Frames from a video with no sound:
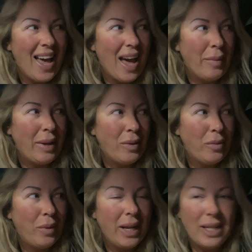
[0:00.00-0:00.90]
I mean
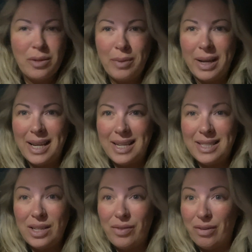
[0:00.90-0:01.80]
when I do my
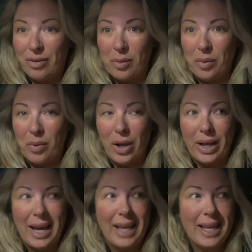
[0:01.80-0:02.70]
TV filming
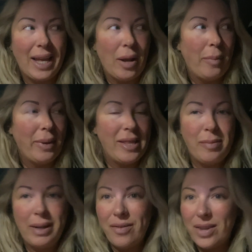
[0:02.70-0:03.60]
work I can get up in the
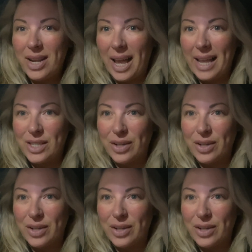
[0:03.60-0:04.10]
middle of the night,